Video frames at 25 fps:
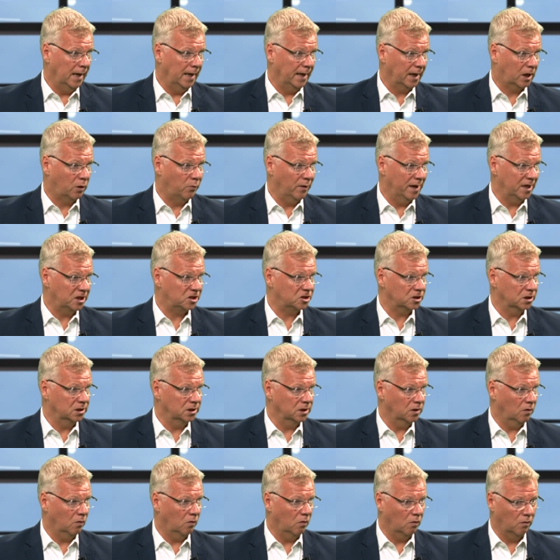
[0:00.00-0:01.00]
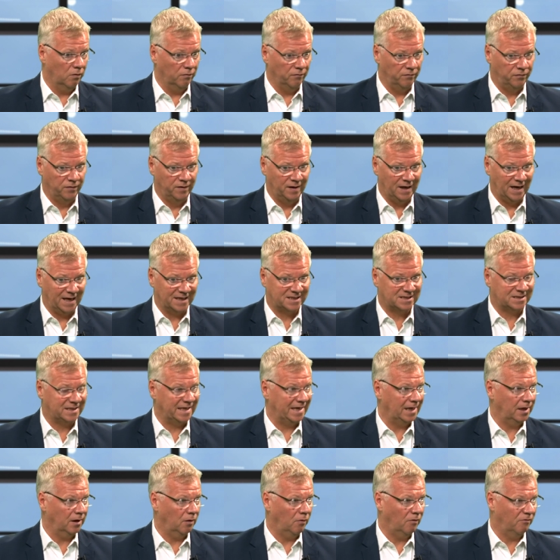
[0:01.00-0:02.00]
question of a
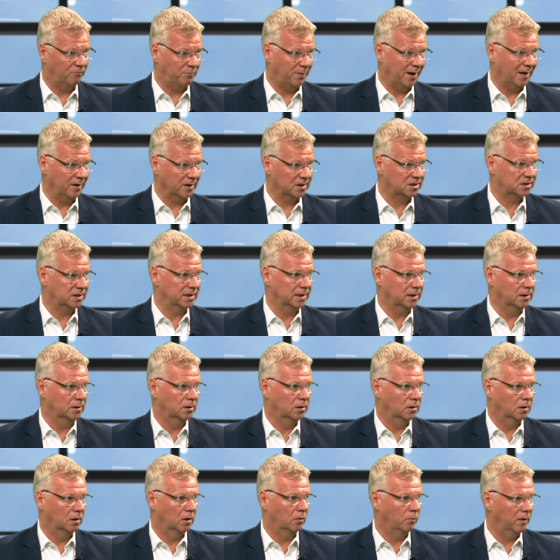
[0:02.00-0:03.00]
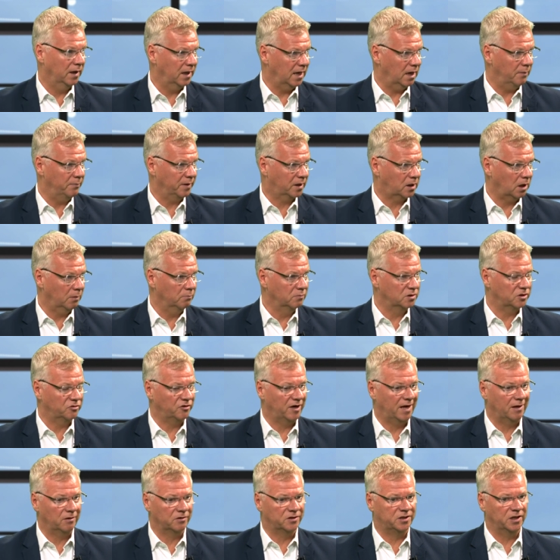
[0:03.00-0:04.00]
state of Palestine, whether that becomes a
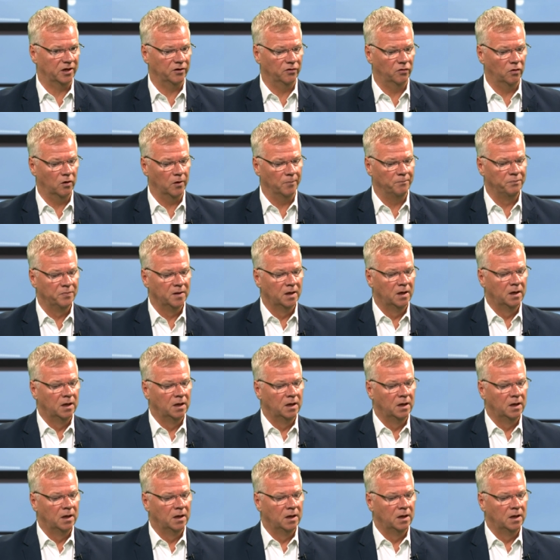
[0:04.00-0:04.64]
reality or not.